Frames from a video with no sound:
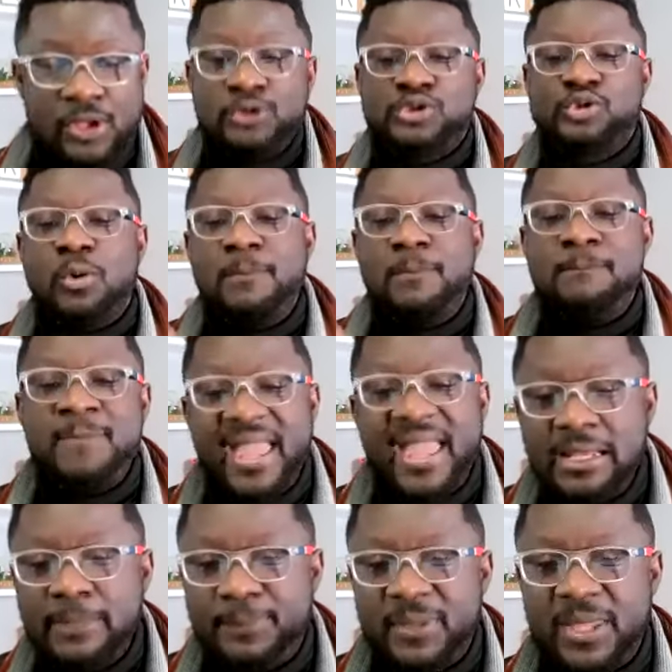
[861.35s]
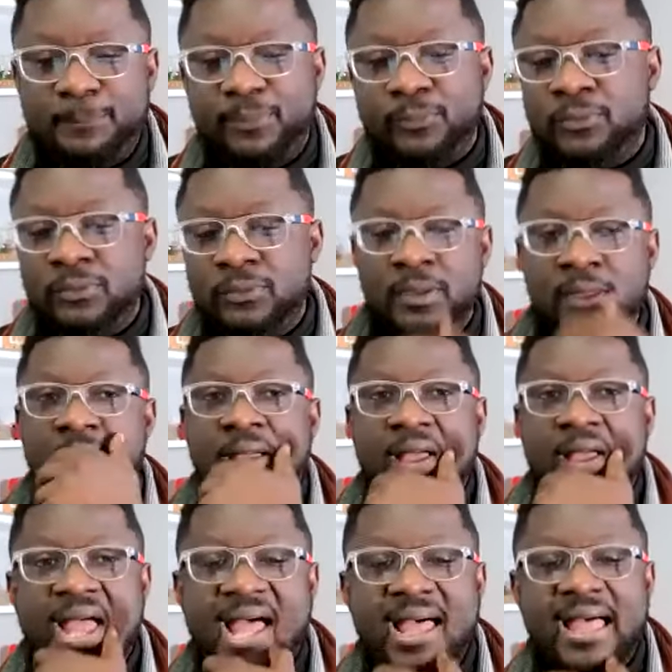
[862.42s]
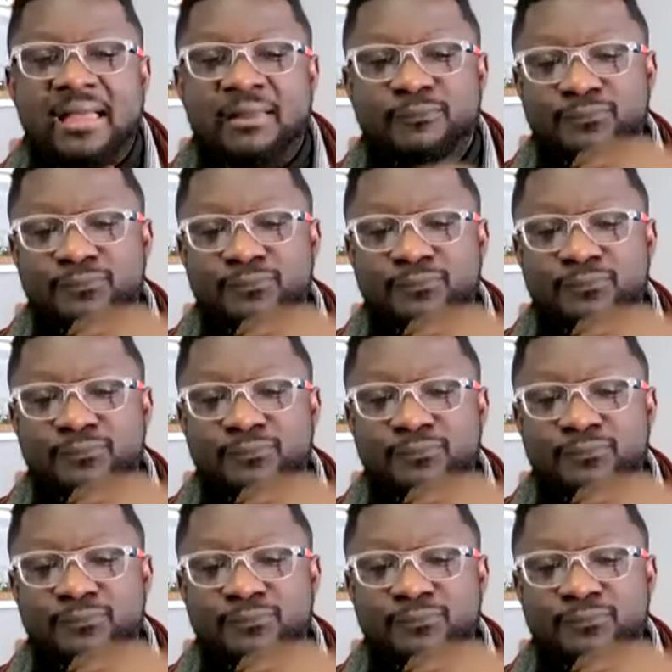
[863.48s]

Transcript: So many people are